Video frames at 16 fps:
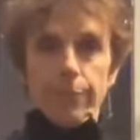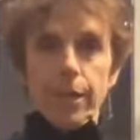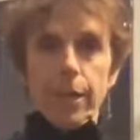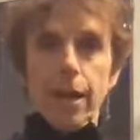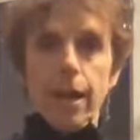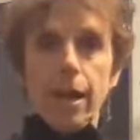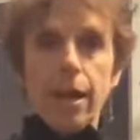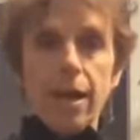
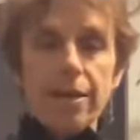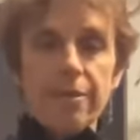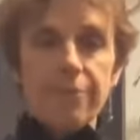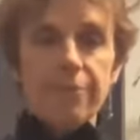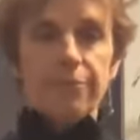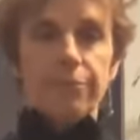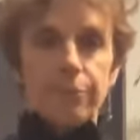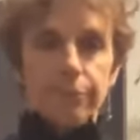Okay,
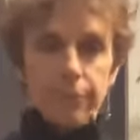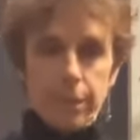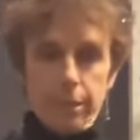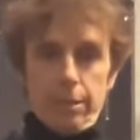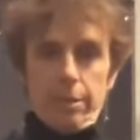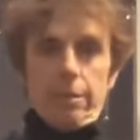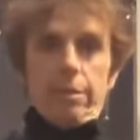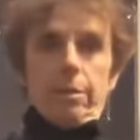
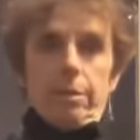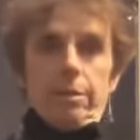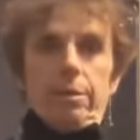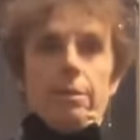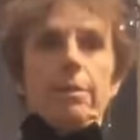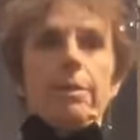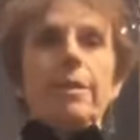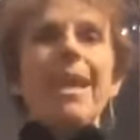
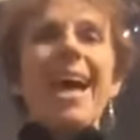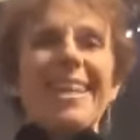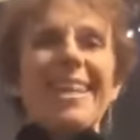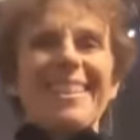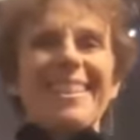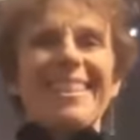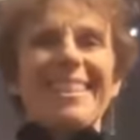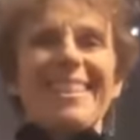
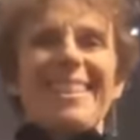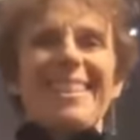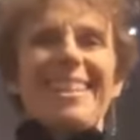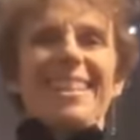nice.